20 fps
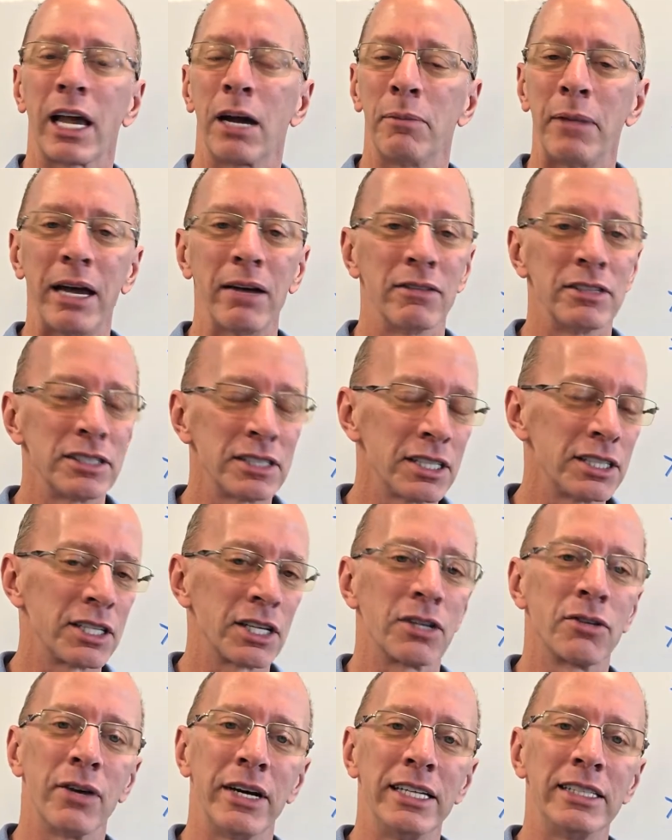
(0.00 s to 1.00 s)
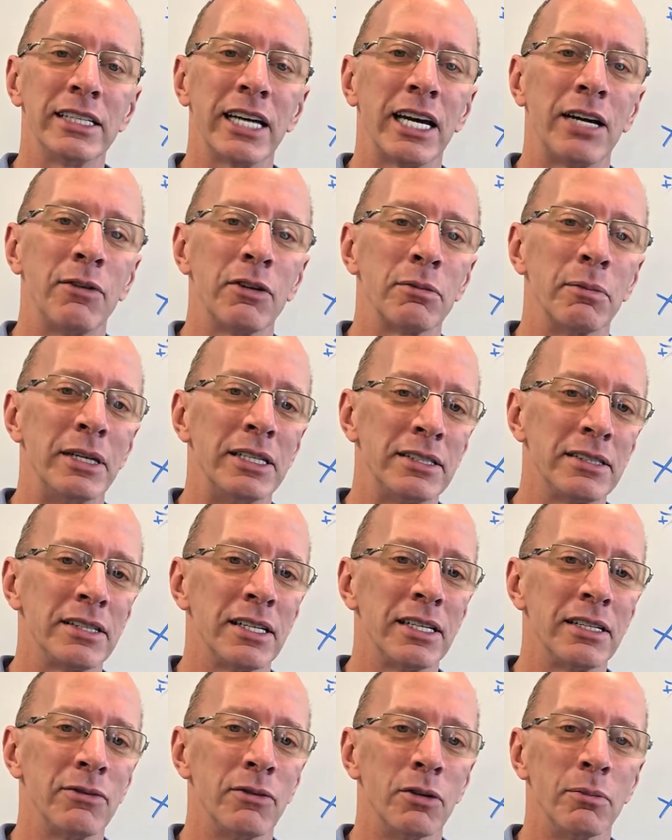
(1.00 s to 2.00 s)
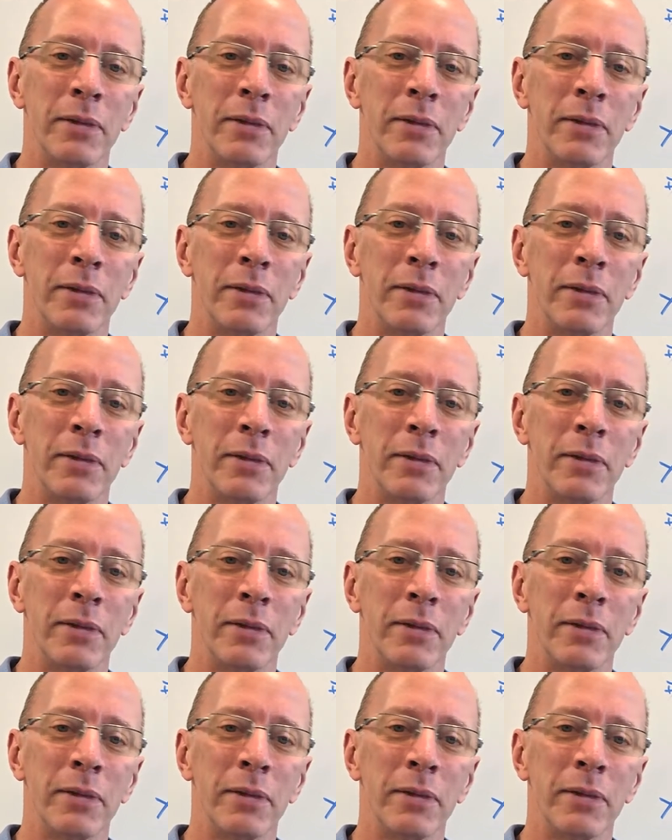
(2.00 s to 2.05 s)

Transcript: I'm having such a great time with my son.